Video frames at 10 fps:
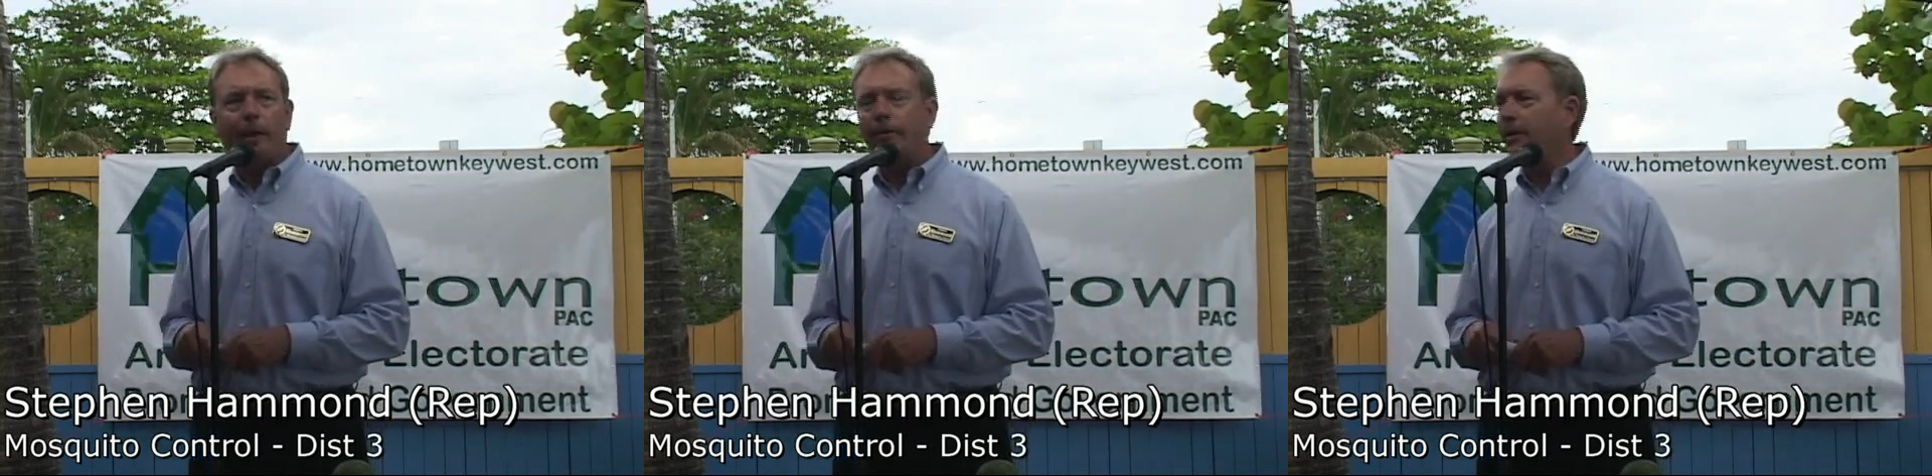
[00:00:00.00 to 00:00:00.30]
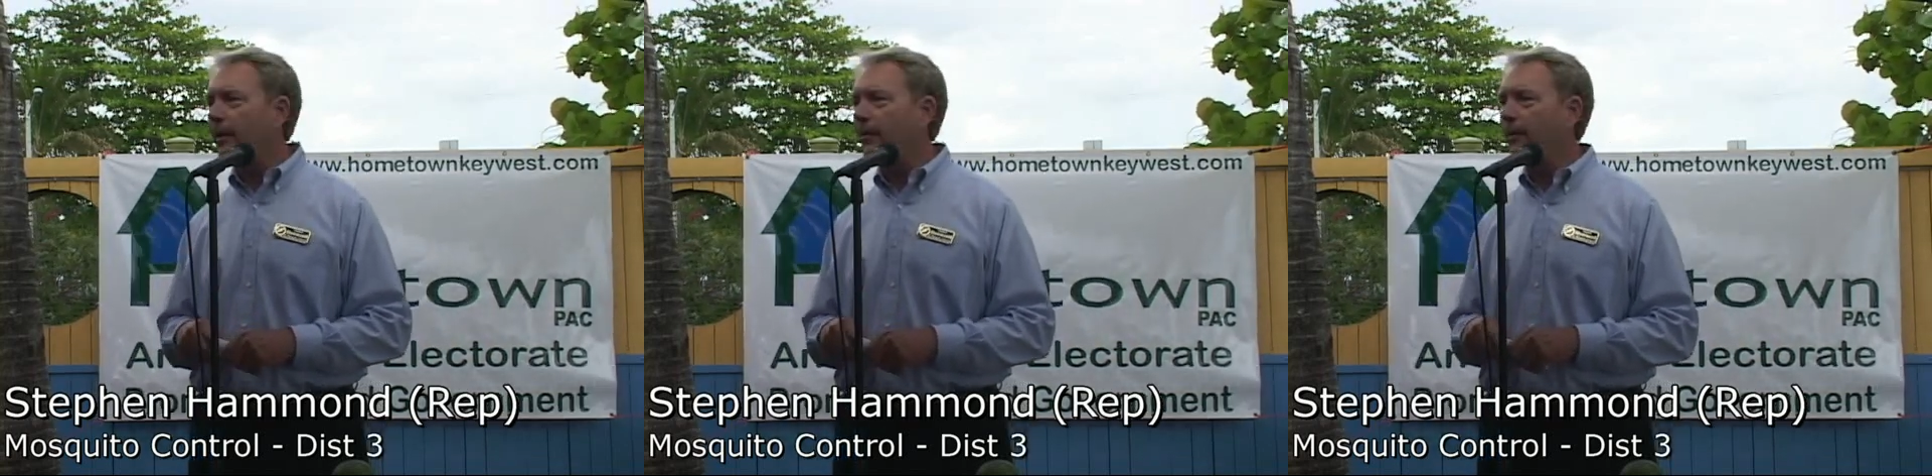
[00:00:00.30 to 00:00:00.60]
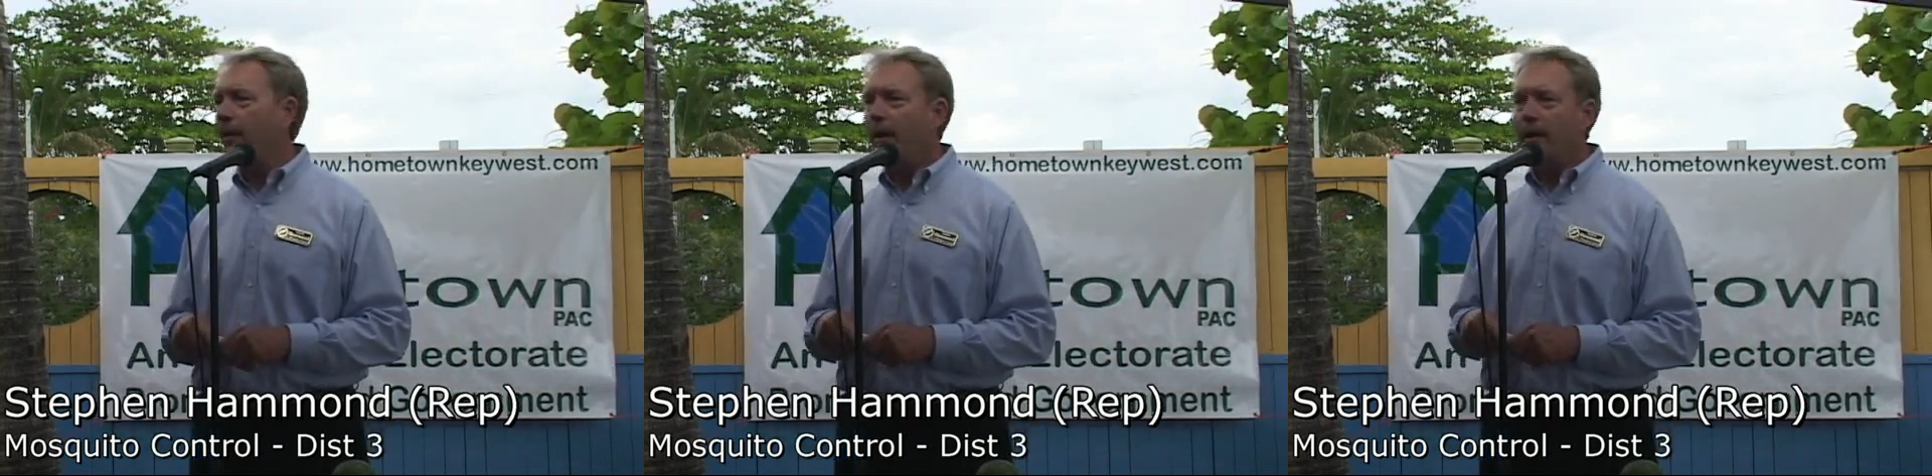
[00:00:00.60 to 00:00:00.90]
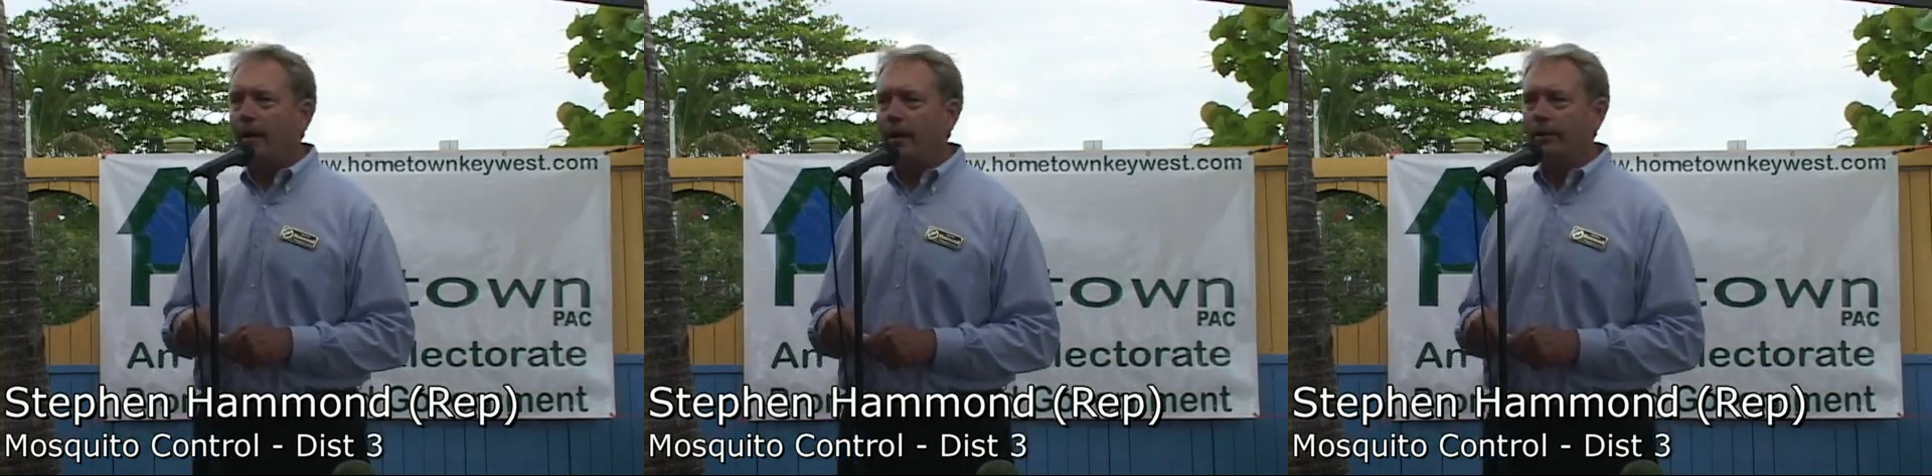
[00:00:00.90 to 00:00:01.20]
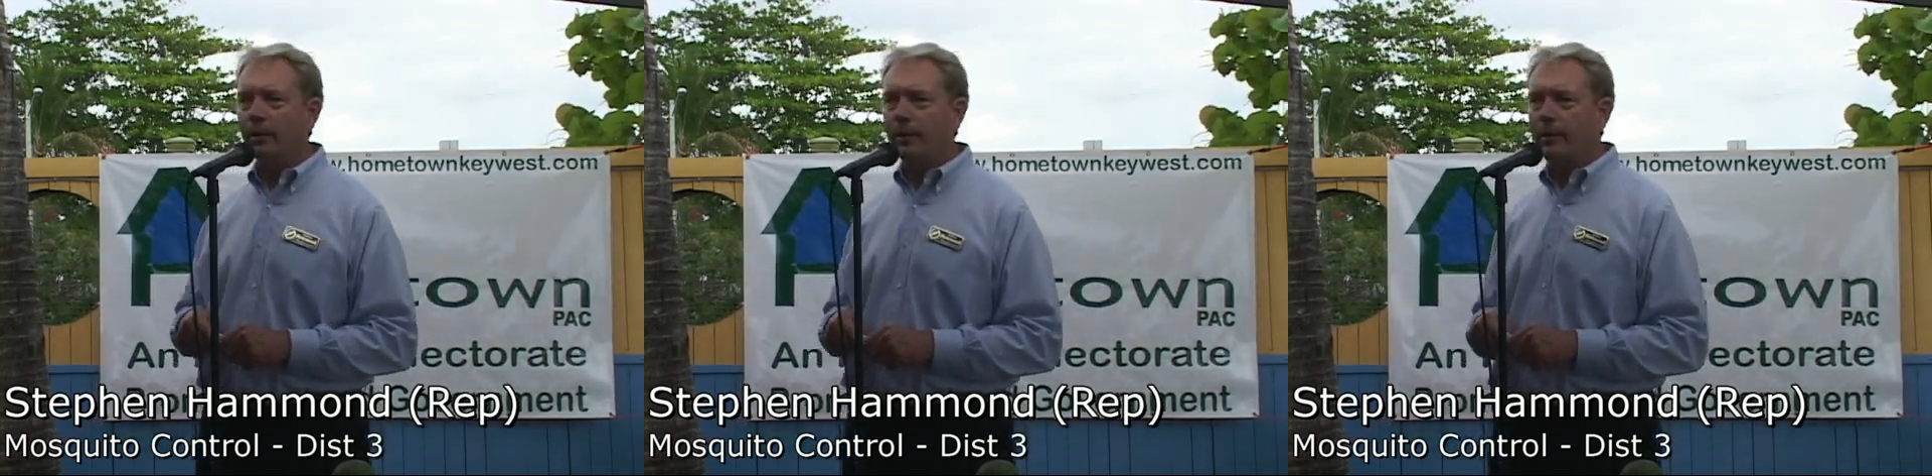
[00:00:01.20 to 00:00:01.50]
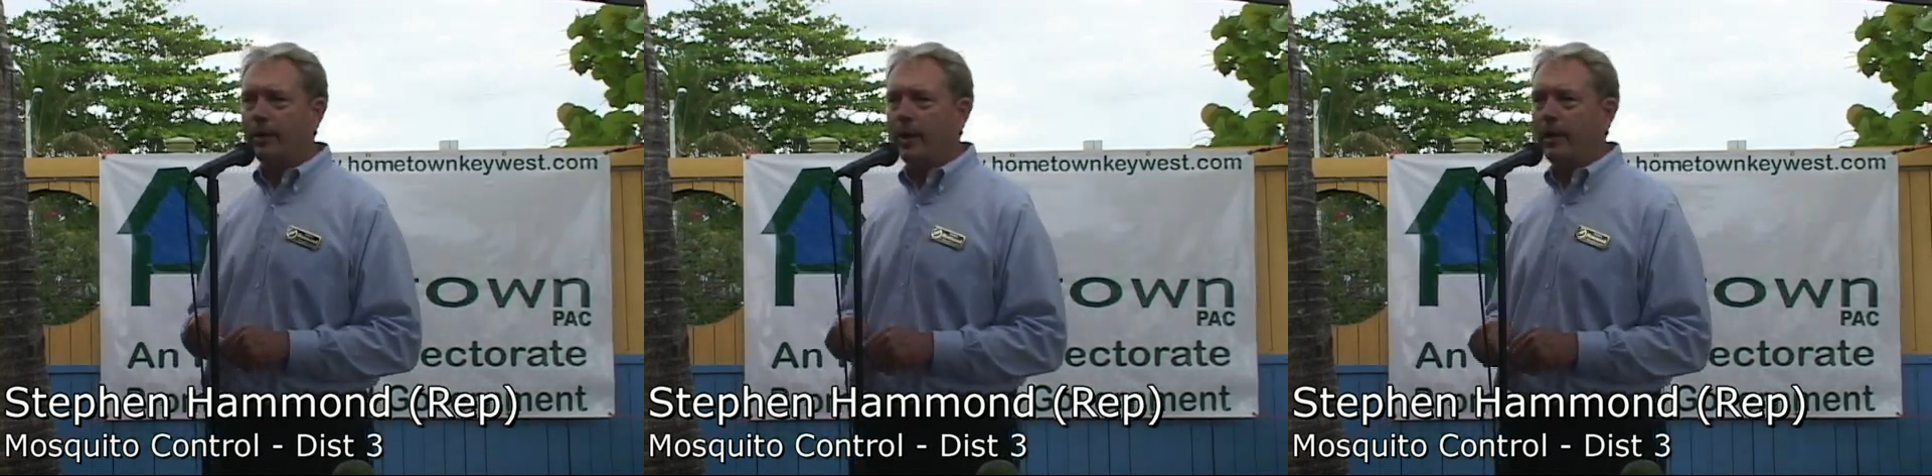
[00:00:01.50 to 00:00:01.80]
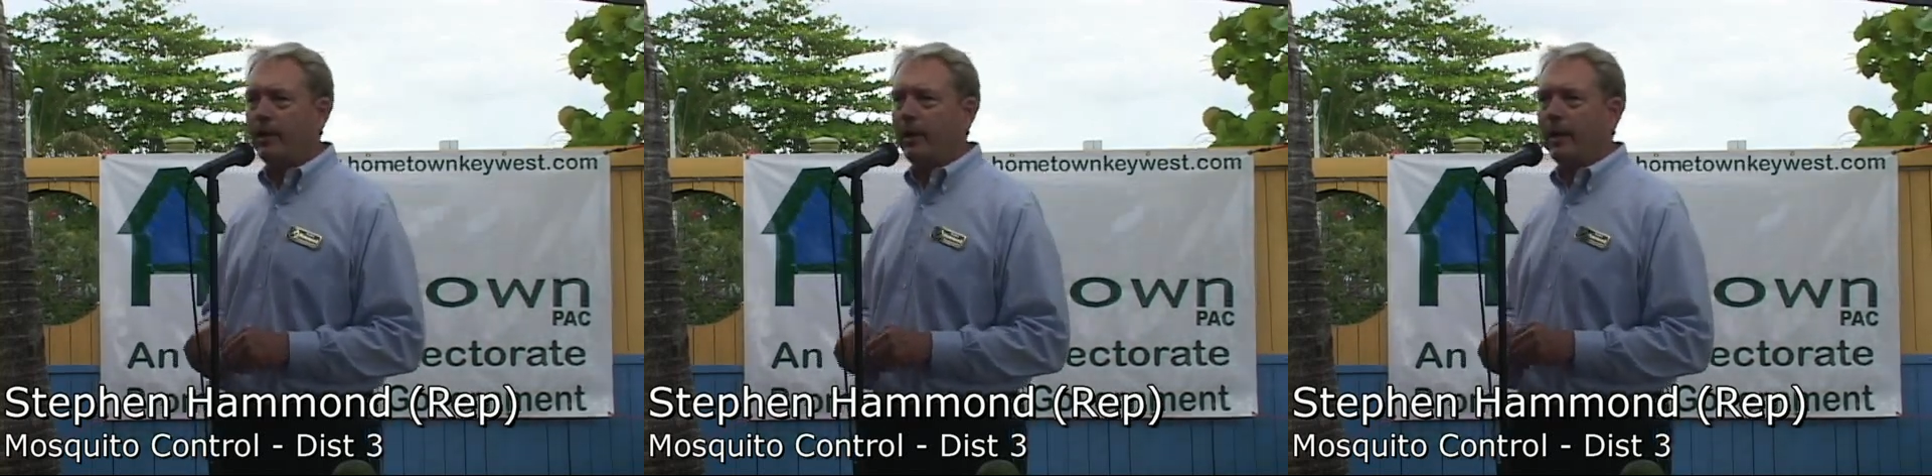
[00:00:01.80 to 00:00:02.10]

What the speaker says: Also, Salute,